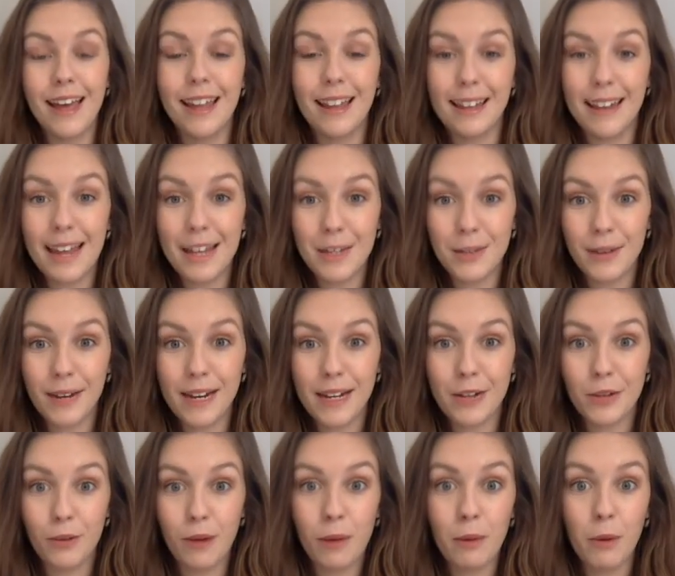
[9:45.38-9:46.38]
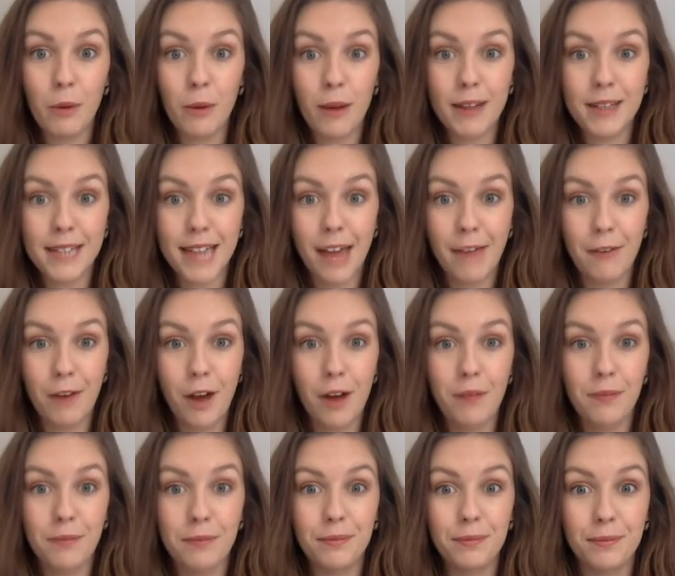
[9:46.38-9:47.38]
Let's read one more word together
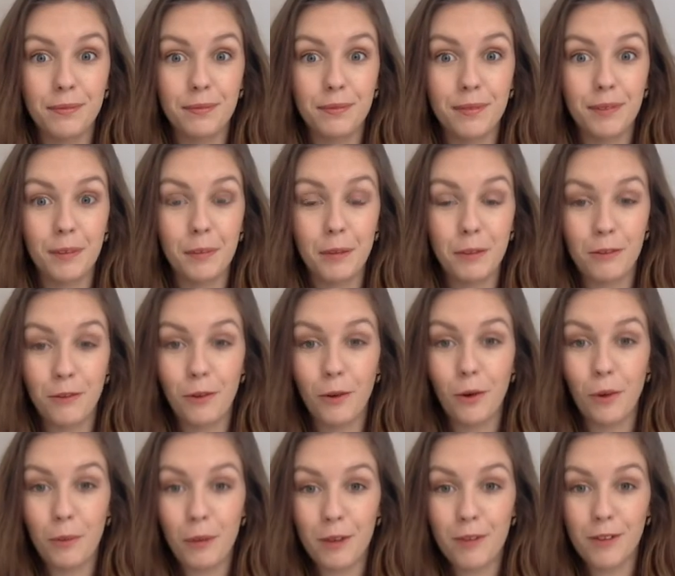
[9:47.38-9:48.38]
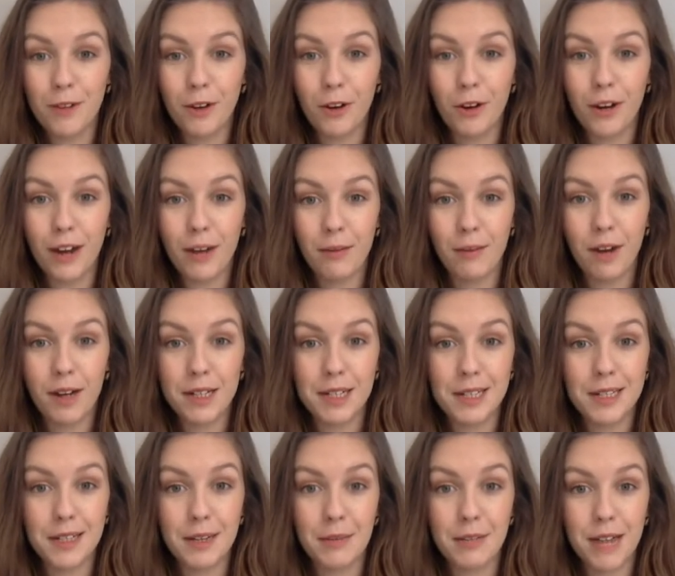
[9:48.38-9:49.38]
before moving on and writing
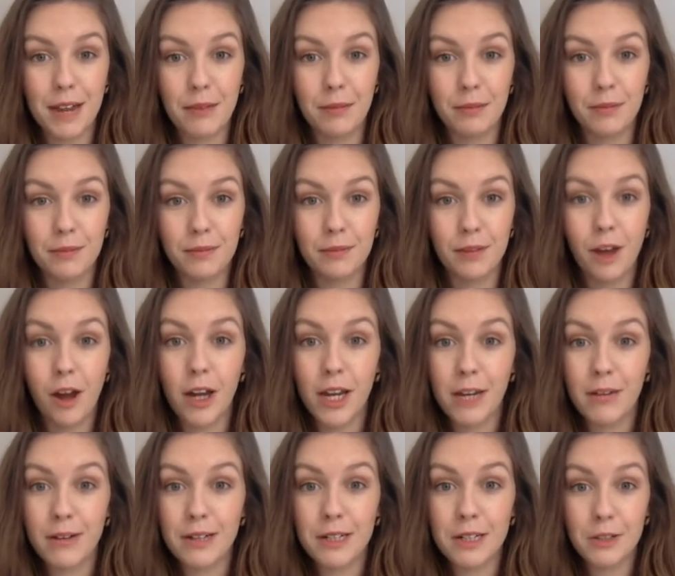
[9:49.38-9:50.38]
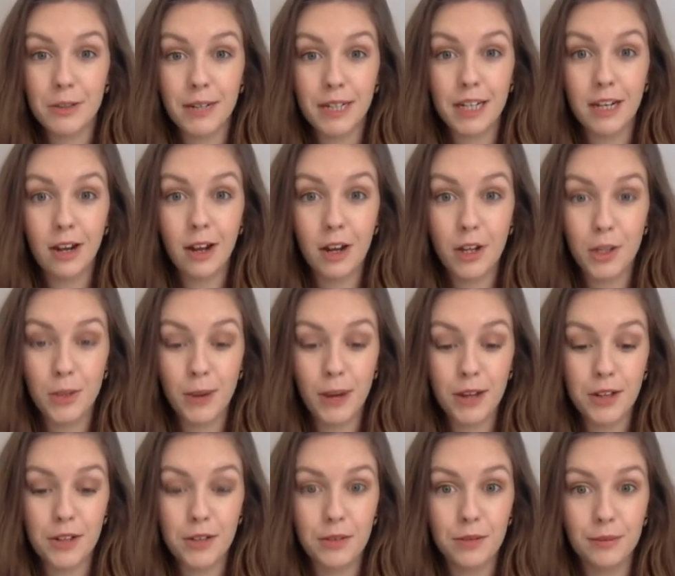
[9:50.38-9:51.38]
some down. Are you ready to read the last
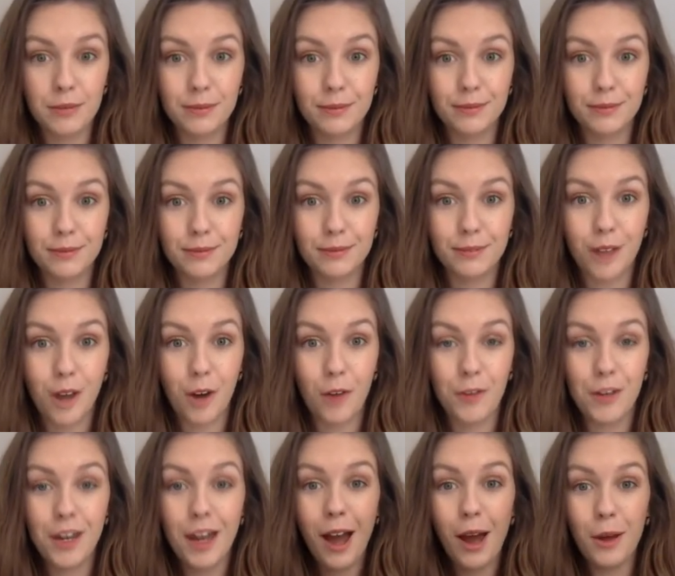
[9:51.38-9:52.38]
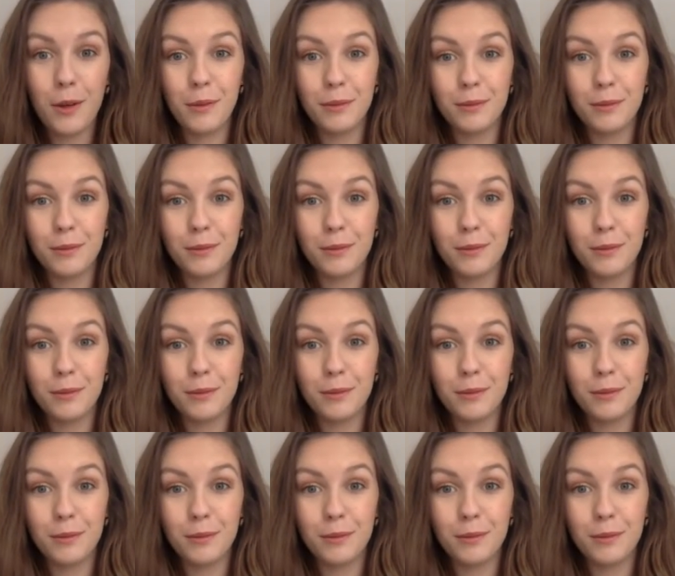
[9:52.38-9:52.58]
word? Off you go.